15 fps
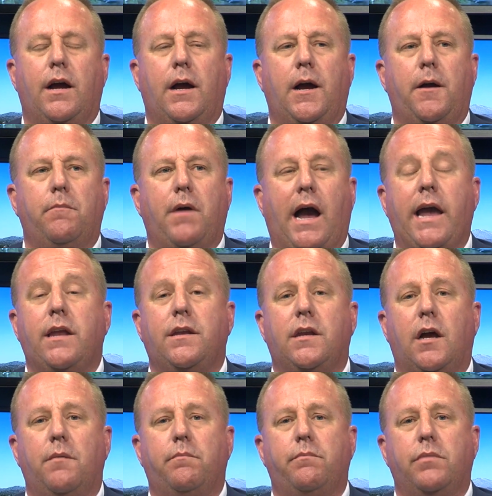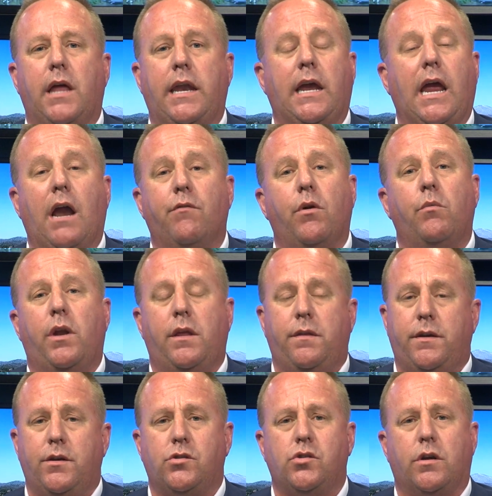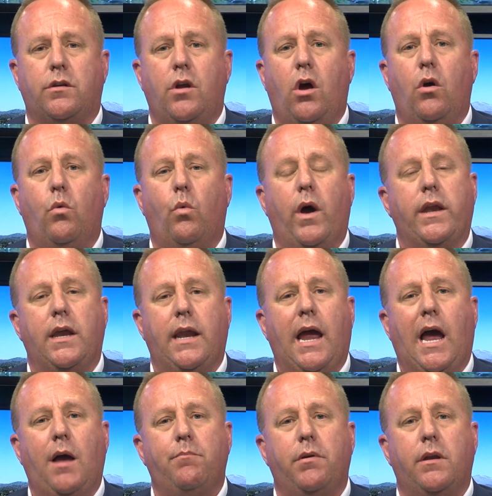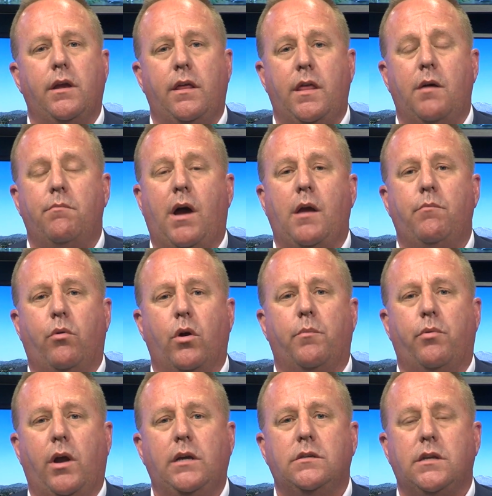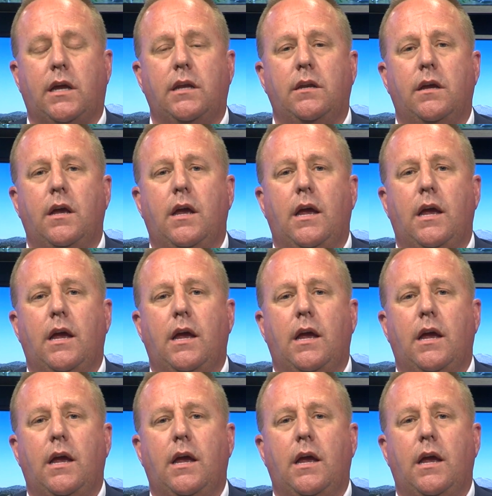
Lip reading: I ended up letting everyone in the district know what had happened, and that my board president